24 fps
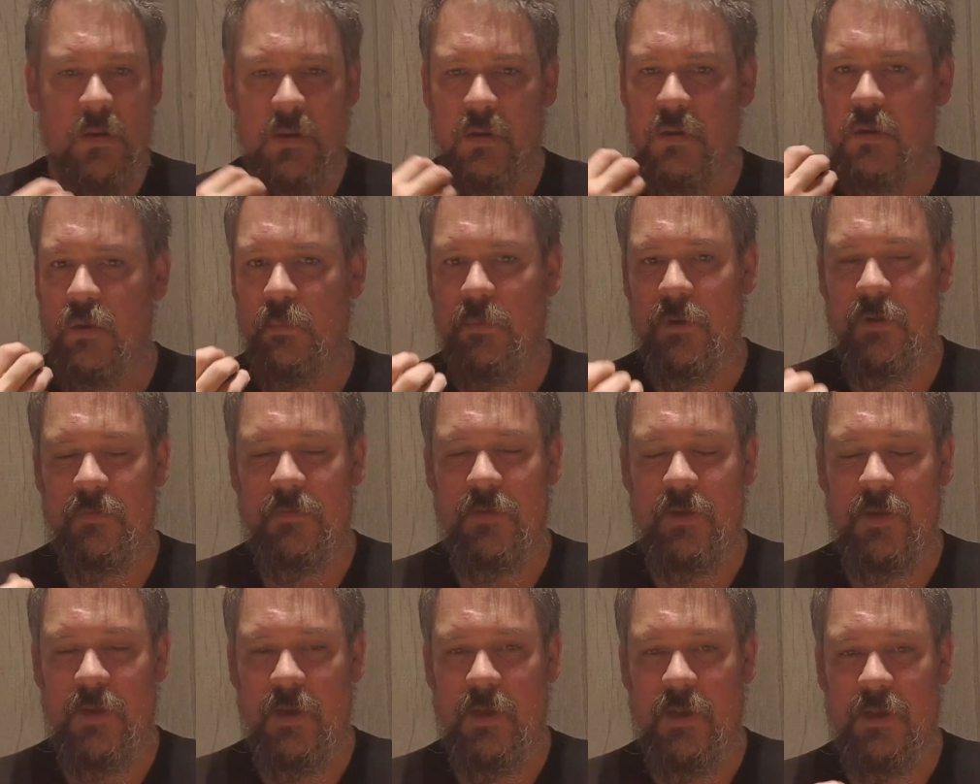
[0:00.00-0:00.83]
little bit of
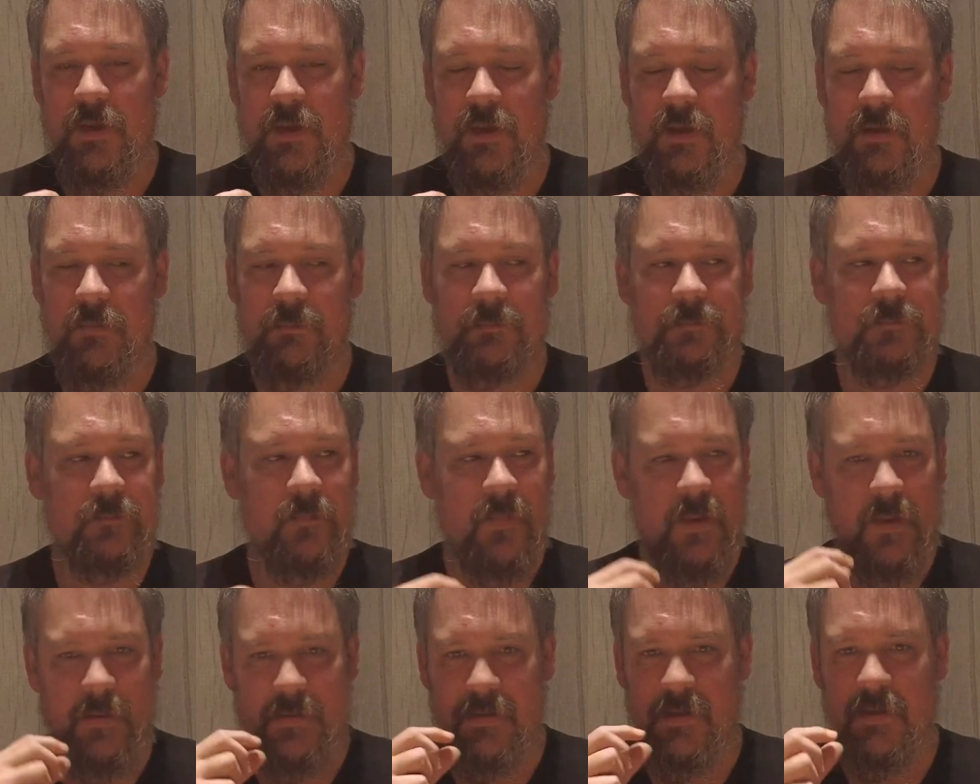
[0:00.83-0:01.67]
vanilla now.
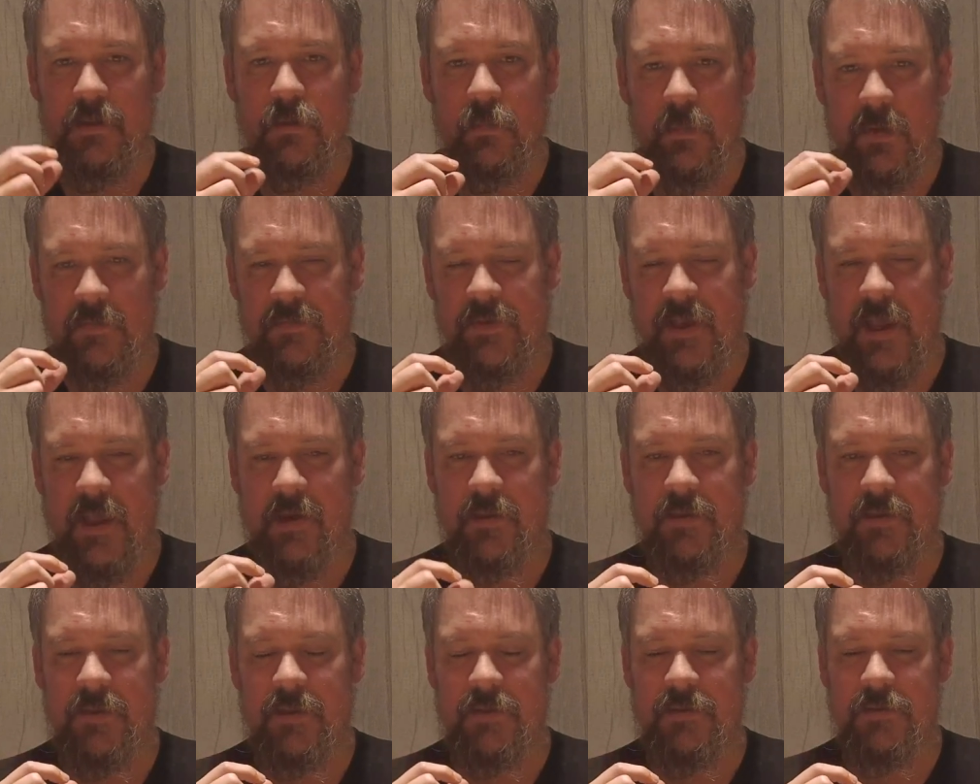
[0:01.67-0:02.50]
There's a little bit of
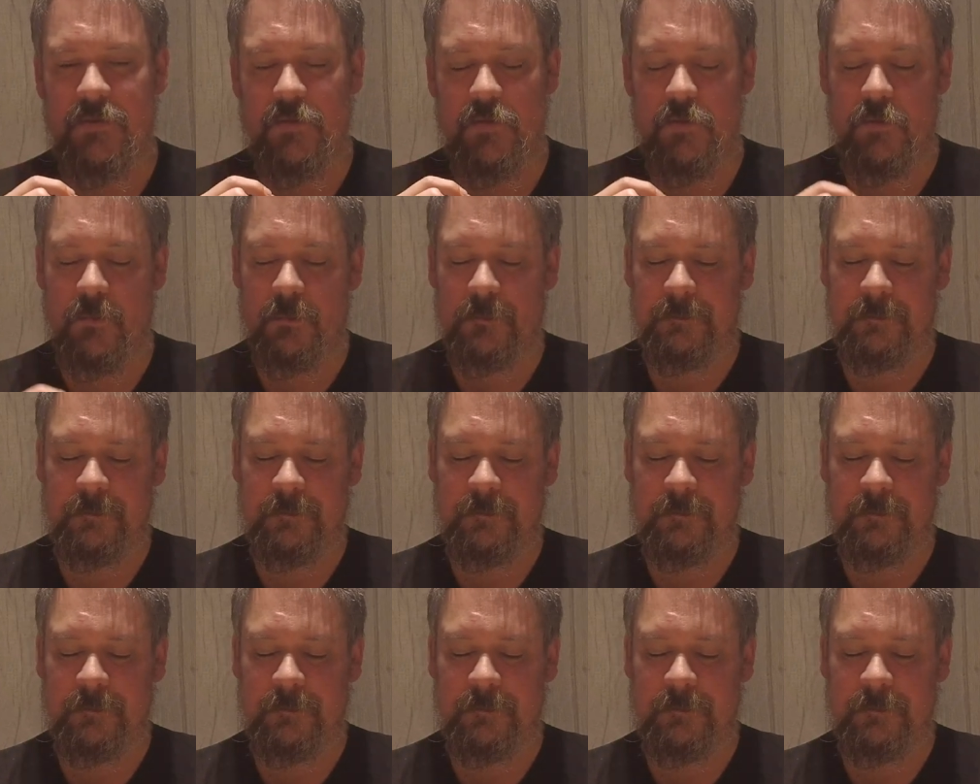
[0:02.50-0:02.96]
tannin there too.